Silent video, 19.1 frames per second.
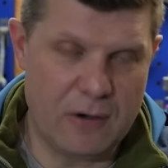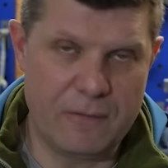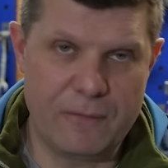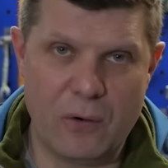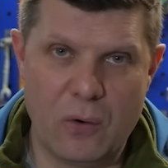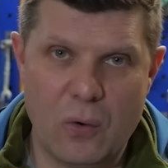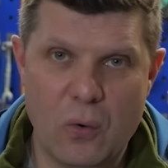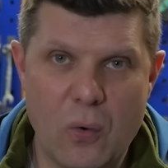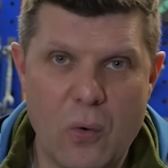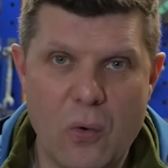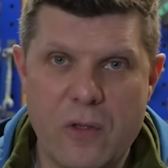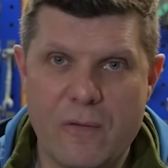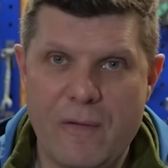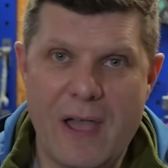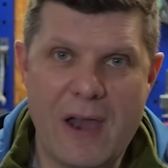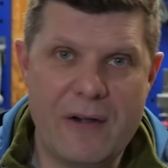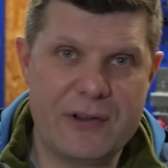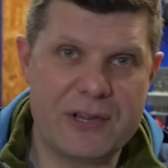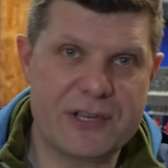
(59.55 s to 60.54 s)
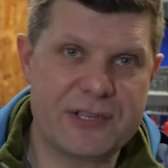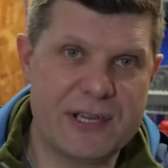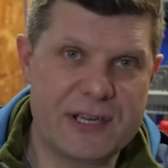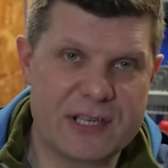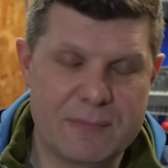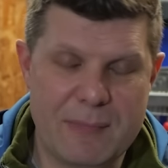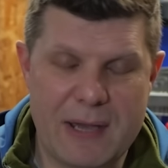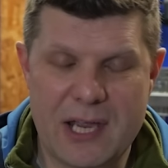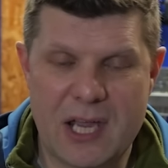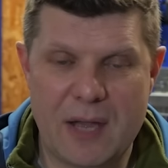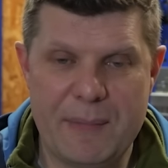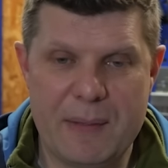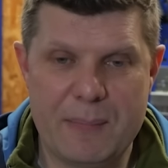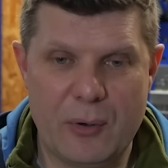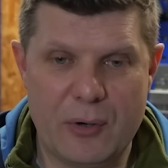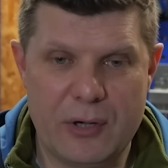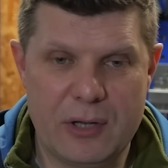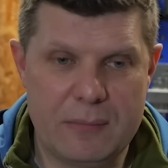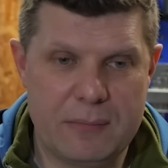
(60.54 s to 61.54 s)
of all the various things that make up your
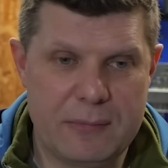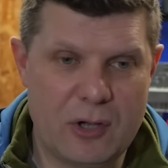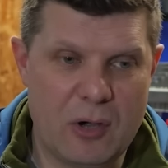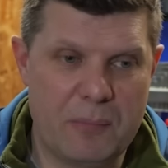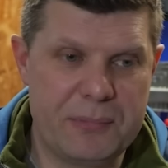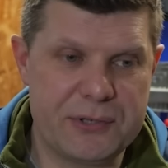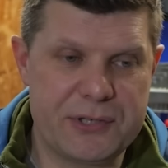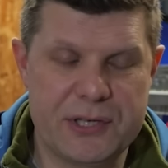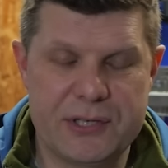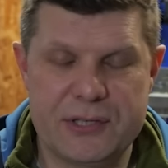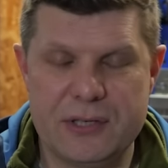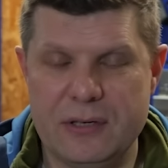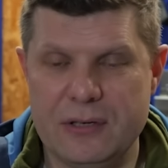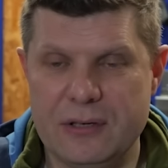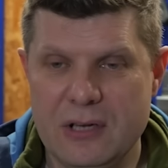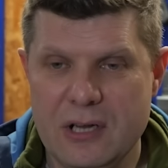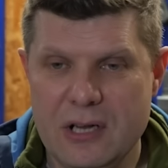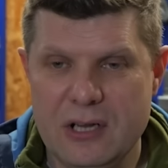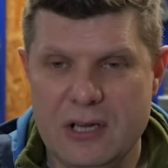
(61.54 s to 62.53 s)
body composition,